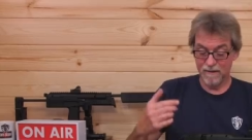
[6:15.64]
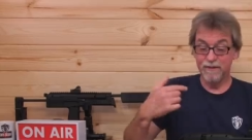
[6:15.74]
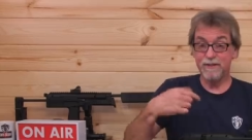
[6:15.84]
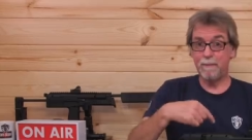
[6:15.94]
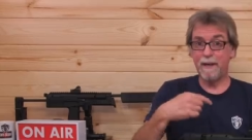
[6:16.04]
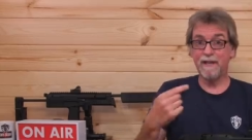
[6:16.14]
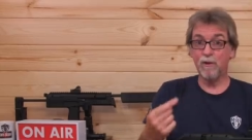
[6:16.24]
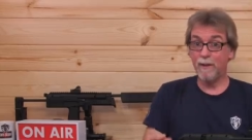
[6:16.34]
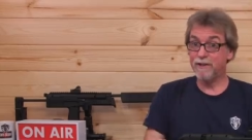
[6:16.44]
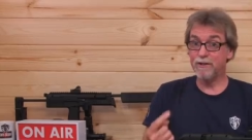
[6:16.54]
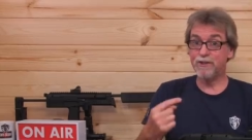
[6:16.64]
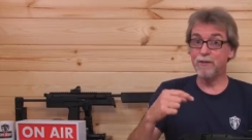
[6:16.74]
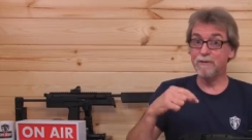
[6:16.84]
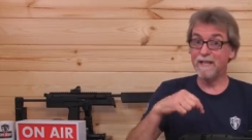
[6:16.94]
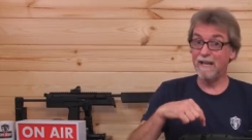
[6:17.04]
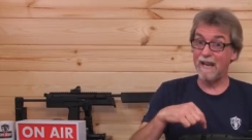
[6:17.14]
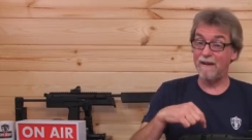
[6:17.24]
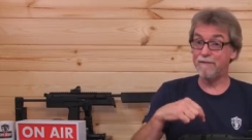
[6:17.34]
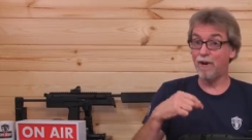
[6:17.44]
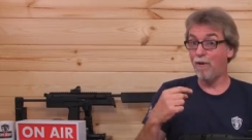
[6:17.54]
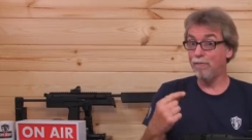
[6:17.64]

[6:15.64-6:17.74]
depending on whether you're shooting left or